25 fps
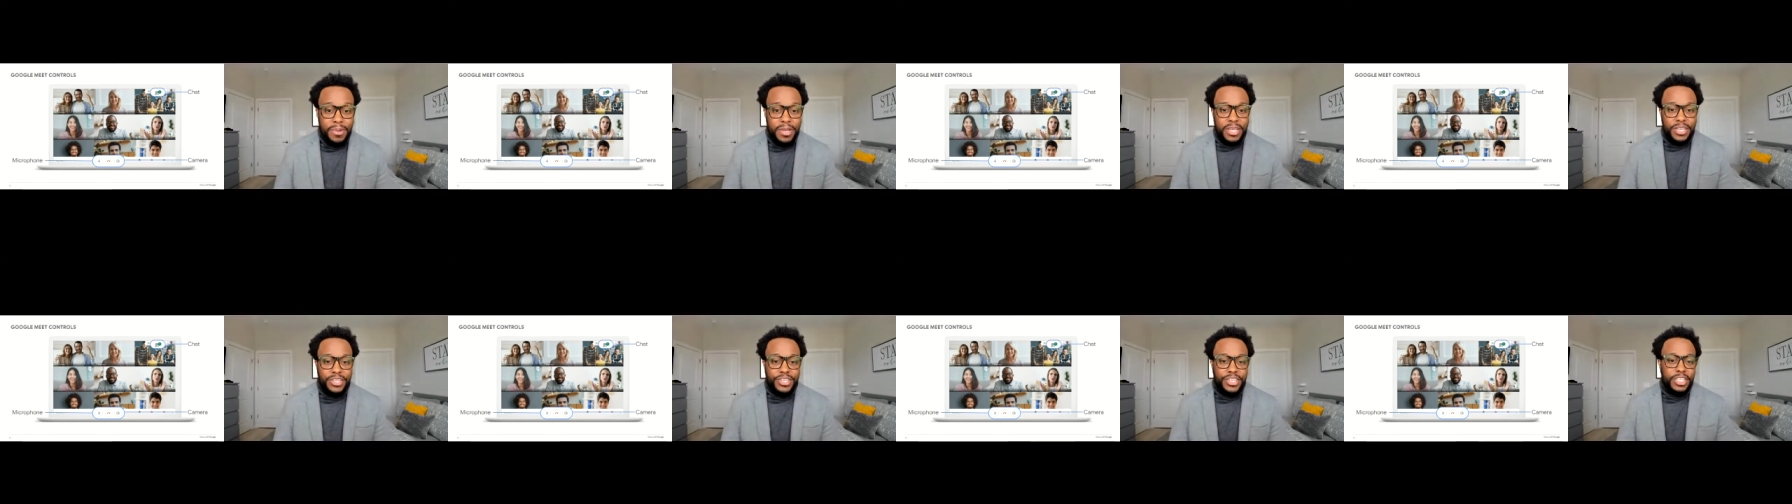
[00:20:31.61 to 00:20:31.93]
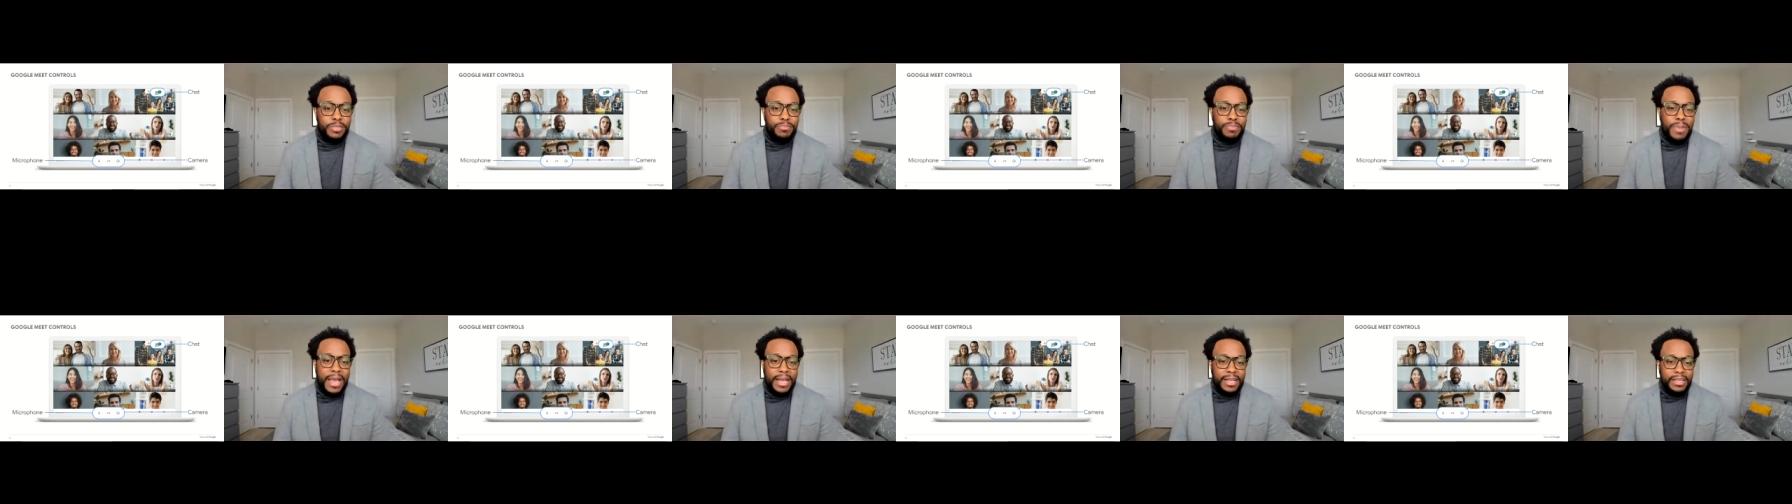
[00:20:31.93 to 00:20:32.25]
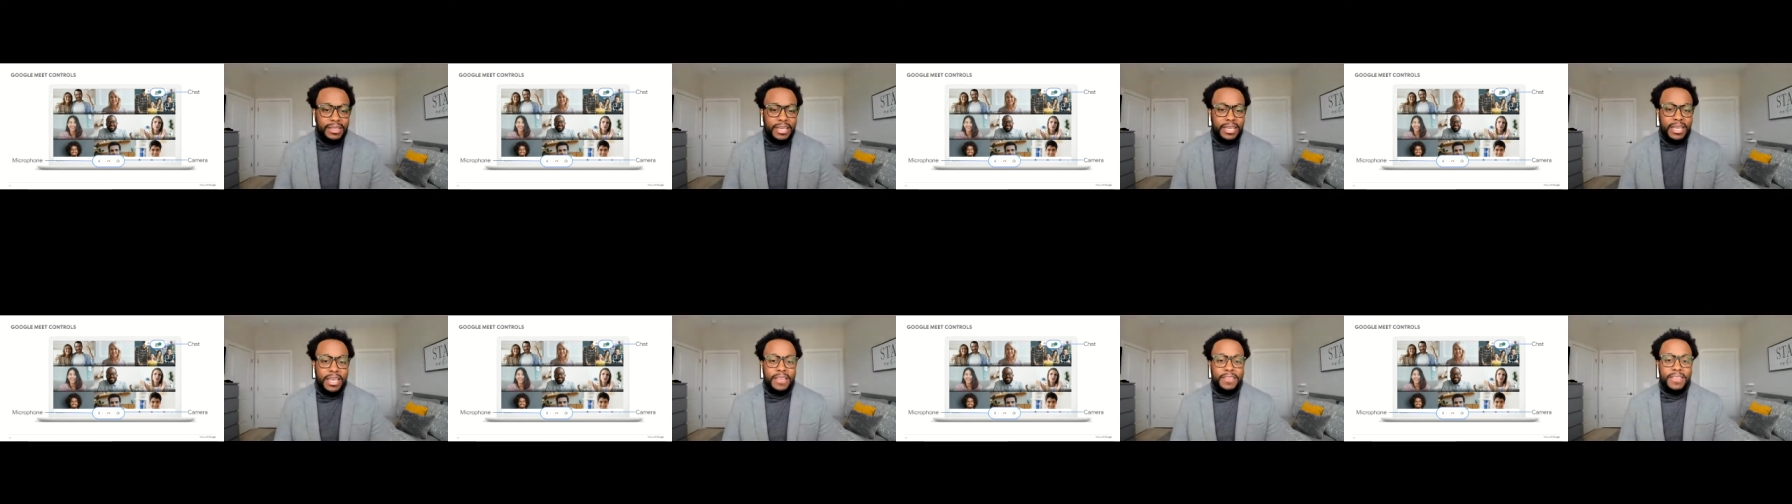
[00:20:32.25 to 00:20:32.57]
just by
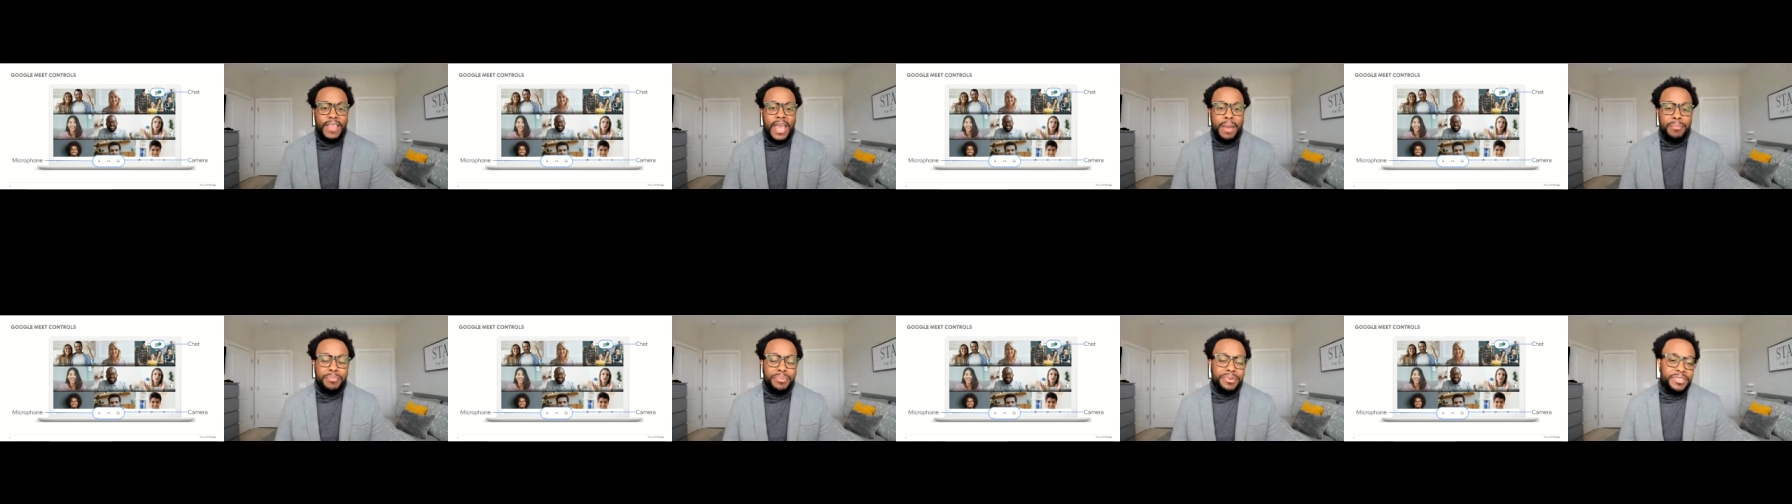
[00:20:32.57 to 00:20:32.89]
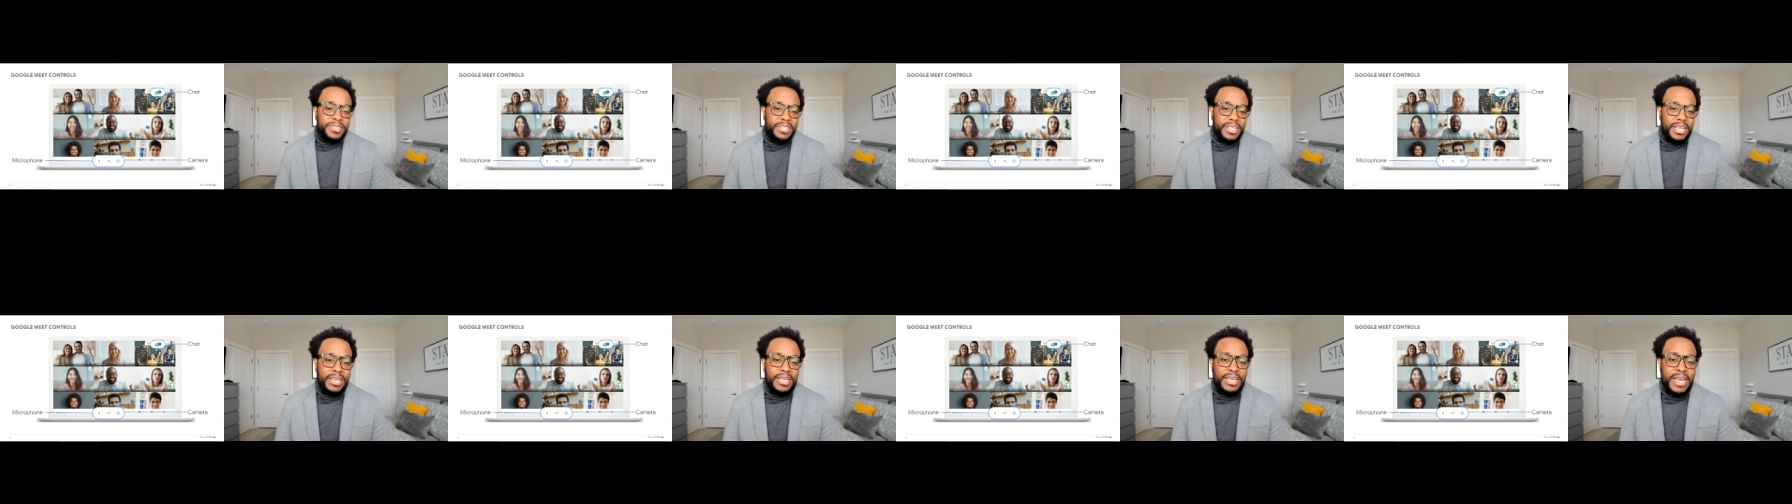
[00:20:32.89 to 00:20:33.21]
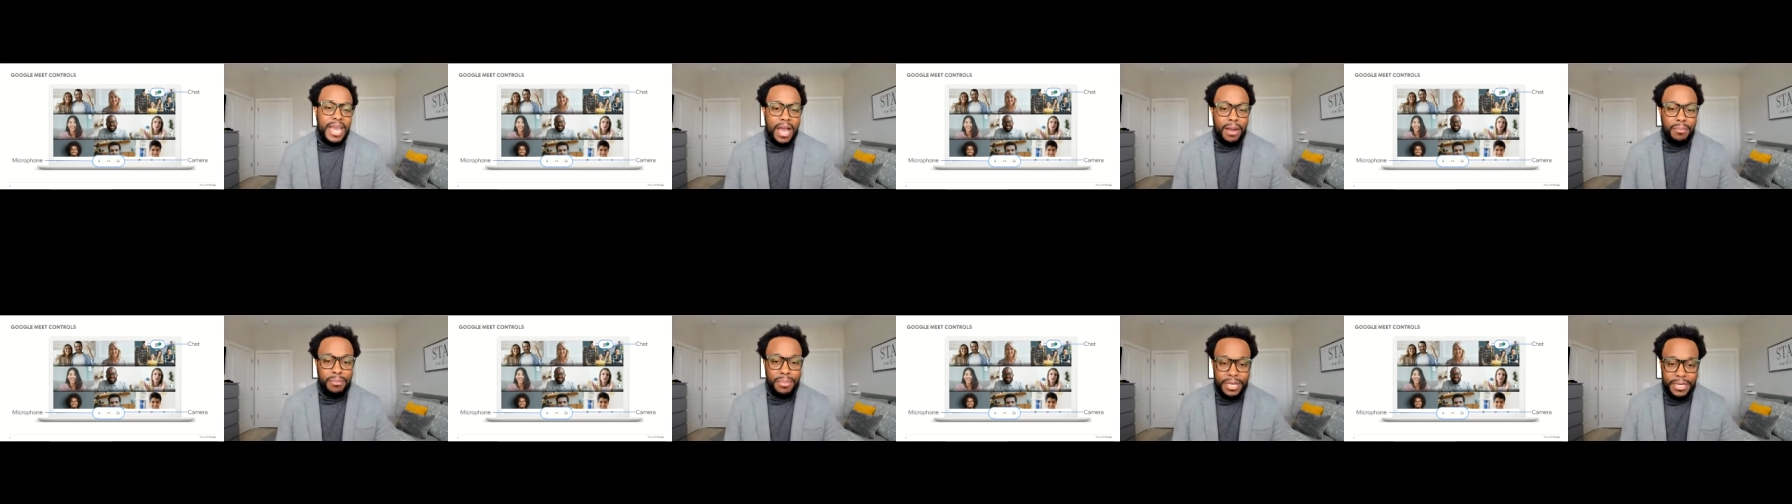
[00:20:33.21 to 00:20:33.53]
clicking that Present
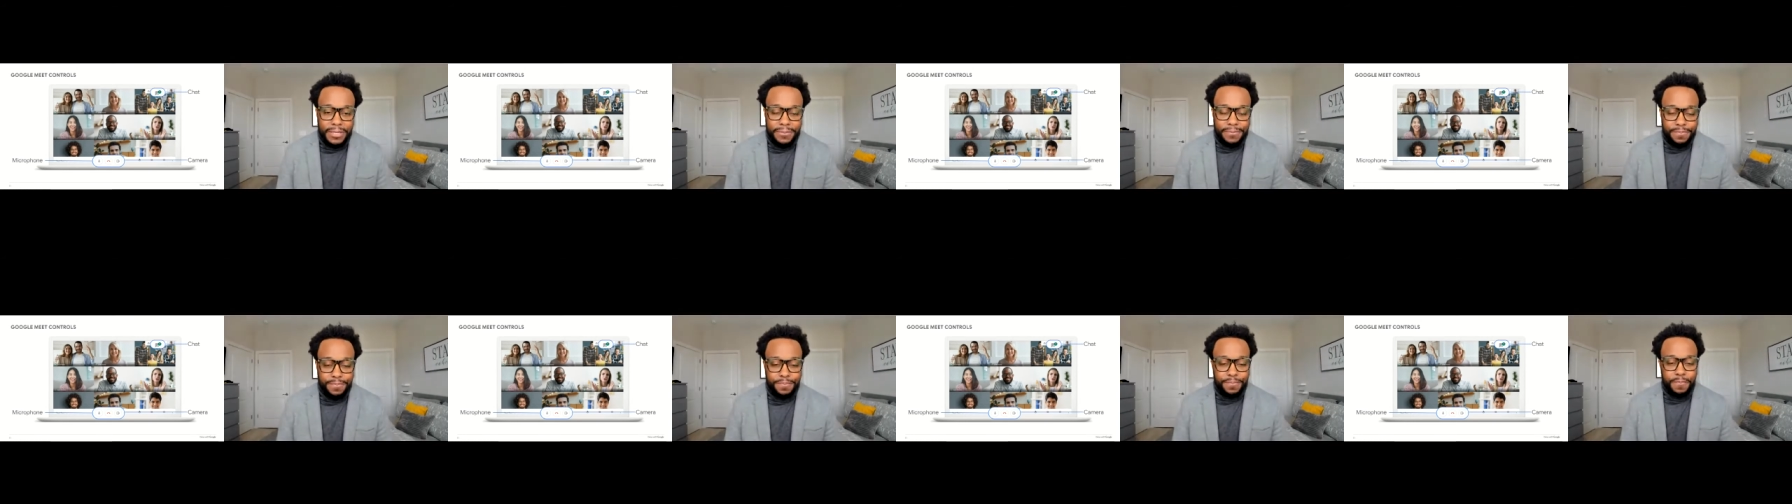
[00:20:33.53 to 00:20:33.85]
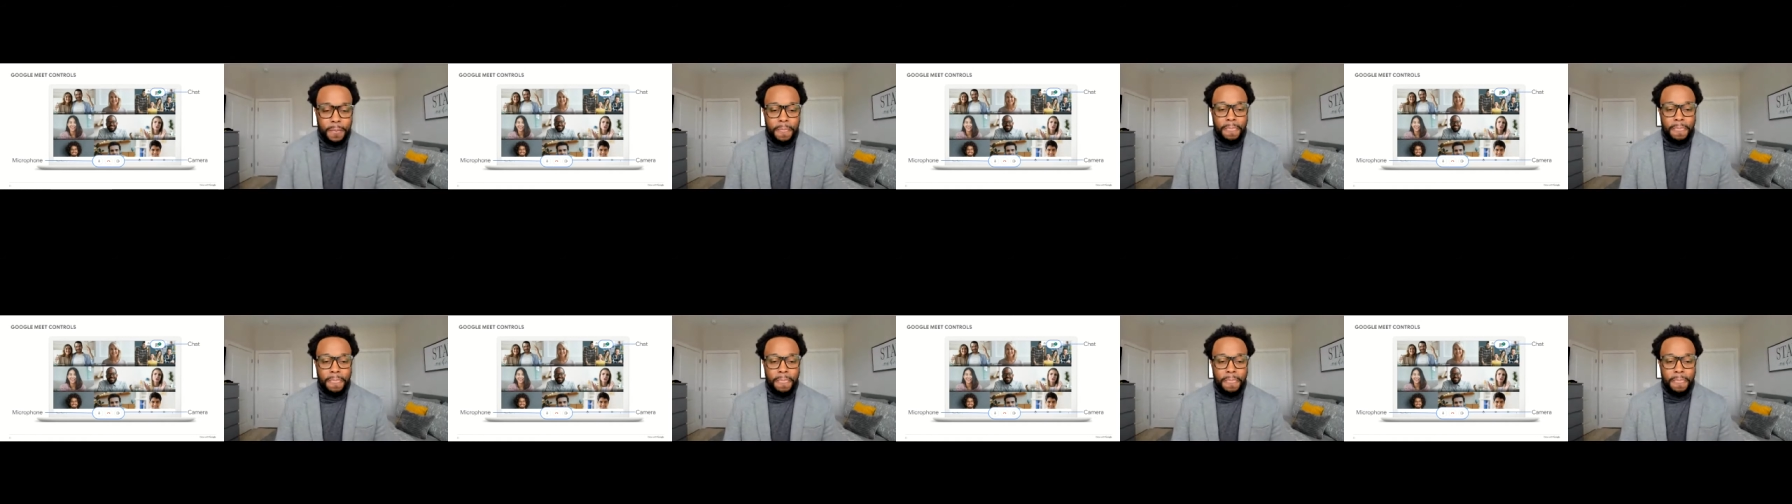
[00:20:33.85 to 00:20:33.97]
Now button.